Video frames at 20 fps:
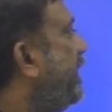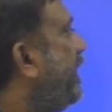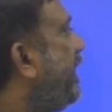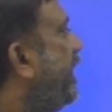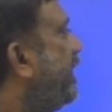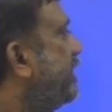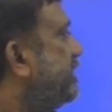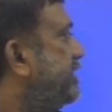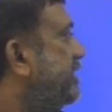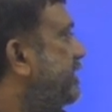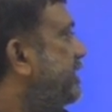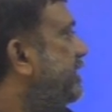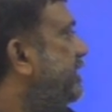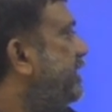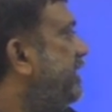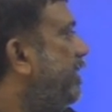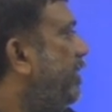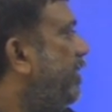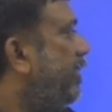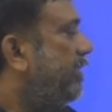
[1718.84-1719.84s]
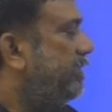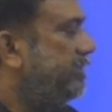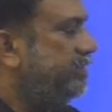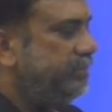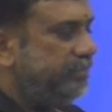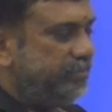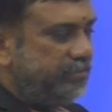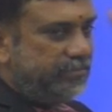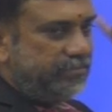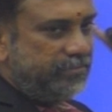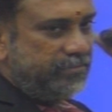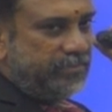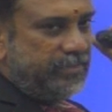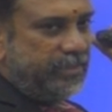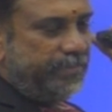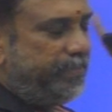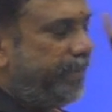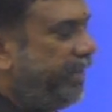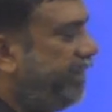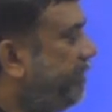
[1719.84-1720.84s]
the article on
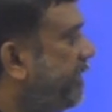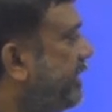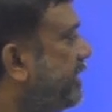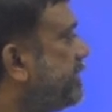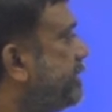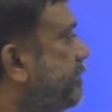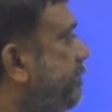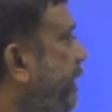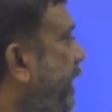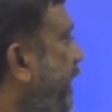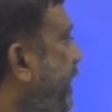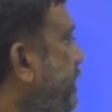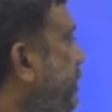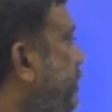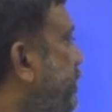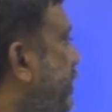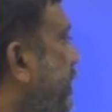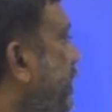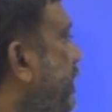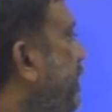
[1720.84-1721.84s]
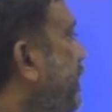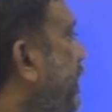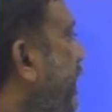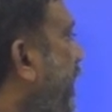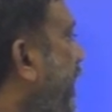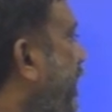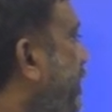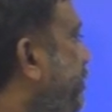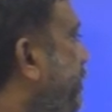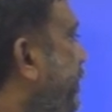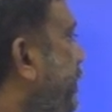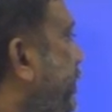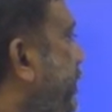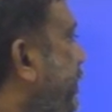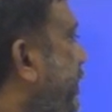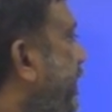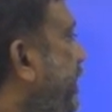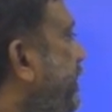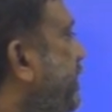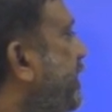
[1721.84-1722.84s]
the previous page help
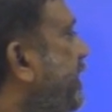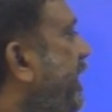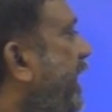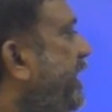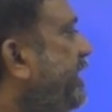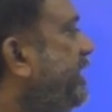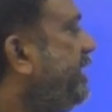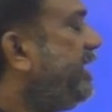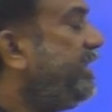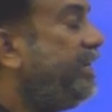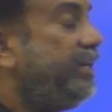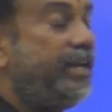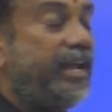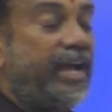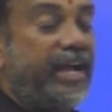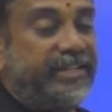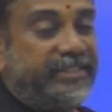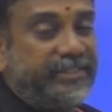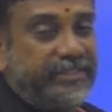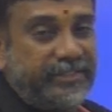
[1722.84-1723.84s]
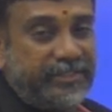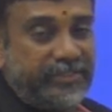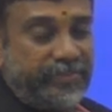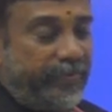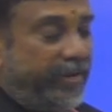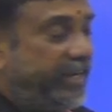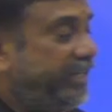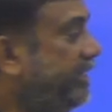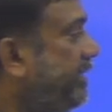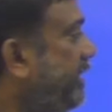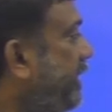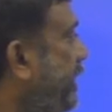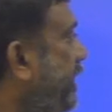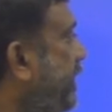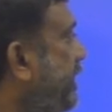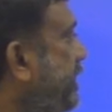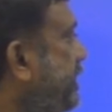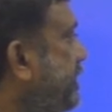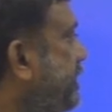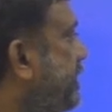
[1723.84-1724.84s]
you. In the
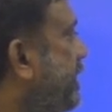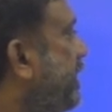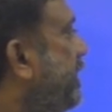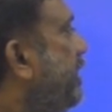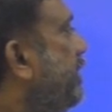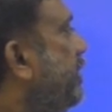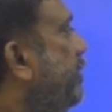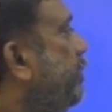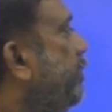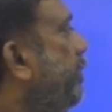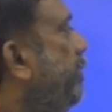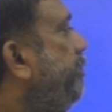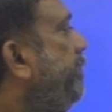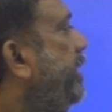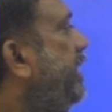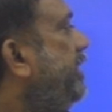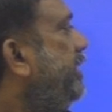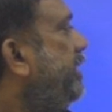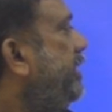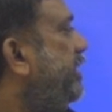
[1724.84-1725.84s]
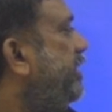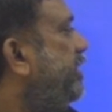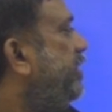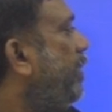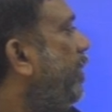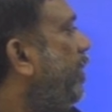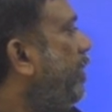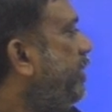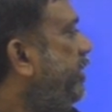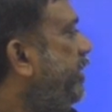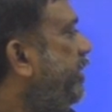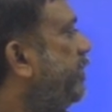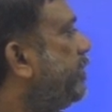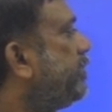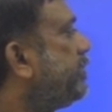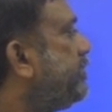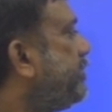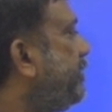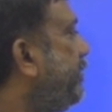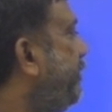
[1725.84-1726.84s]
1920s, women did not
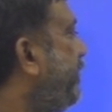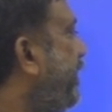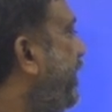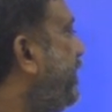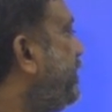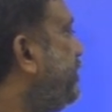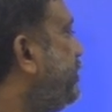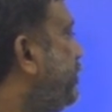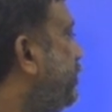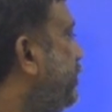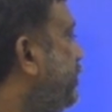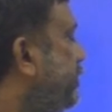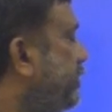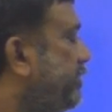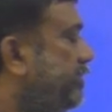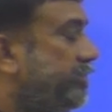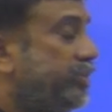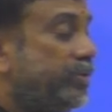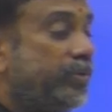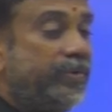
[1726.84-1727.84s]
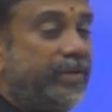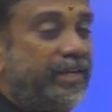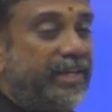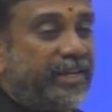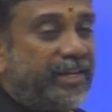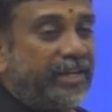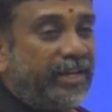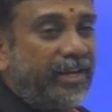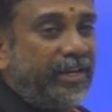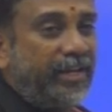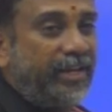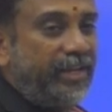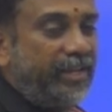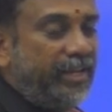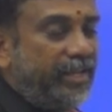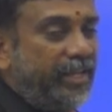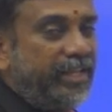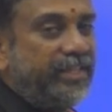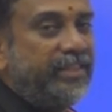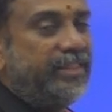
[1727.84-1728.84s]
used to wear jewelry
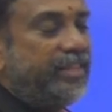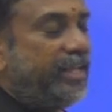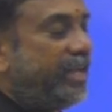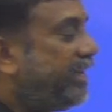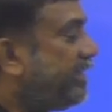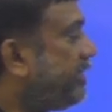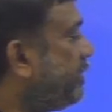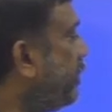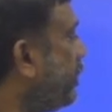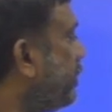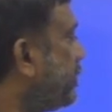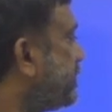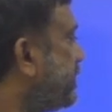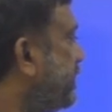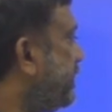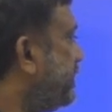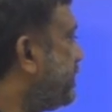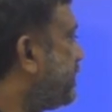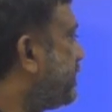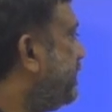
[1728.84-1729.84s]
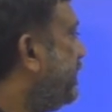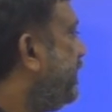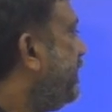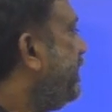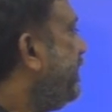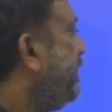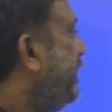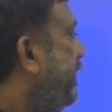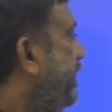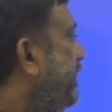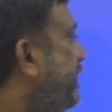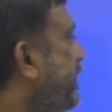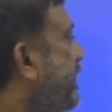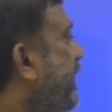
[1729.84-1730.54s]
in their noses. In the